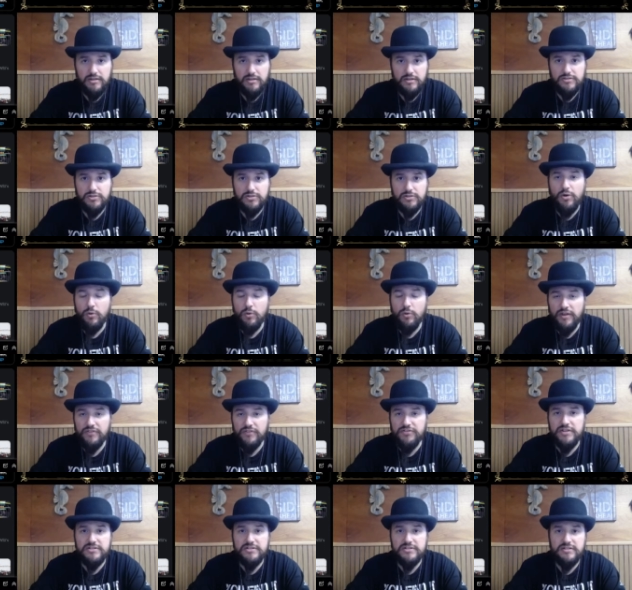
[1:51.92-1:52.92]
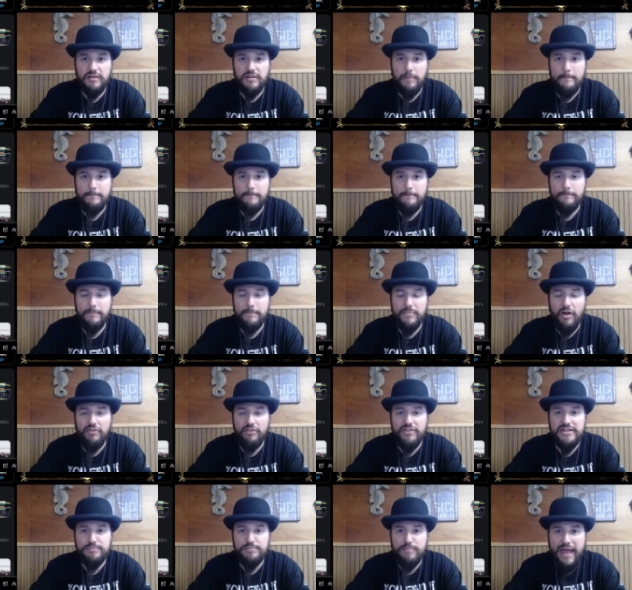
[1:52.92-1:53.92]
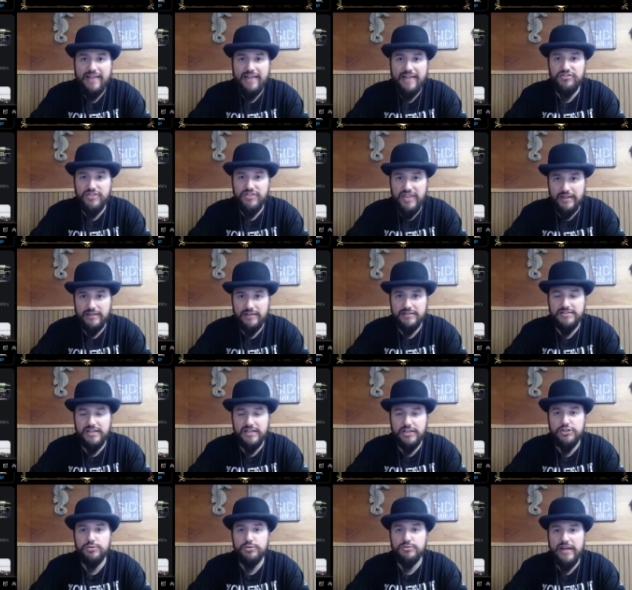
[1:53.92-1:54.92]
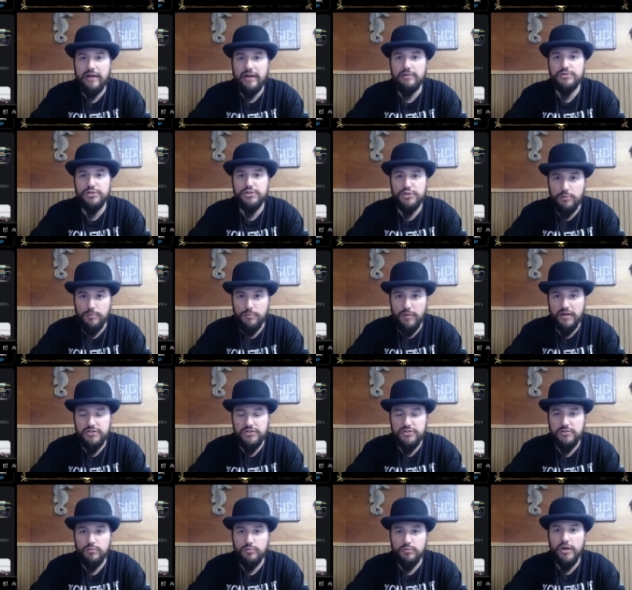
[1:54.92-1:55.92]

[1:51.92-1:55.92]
So don't let this of these bad things get you down too much.